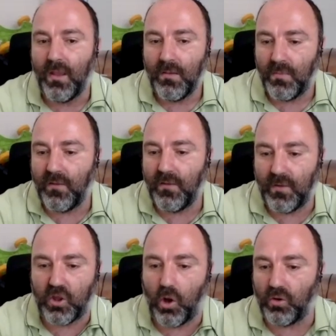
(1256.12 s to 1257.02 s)
But
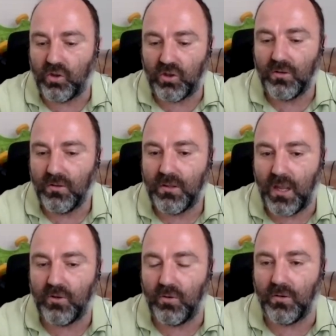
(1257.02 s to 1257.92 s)
even those
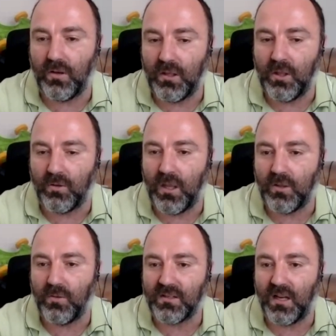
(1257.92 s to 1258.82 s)
tend to
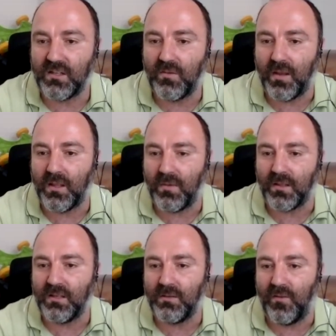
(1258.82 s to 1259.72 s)
exacerbate the
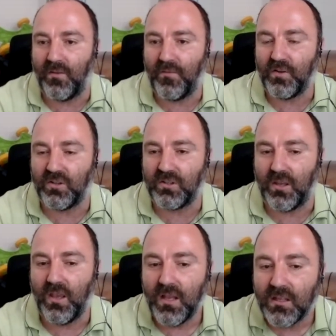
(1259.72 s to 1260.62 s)
magnesium
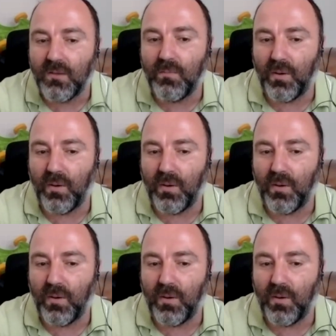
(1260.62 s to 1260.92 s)
deficiency simply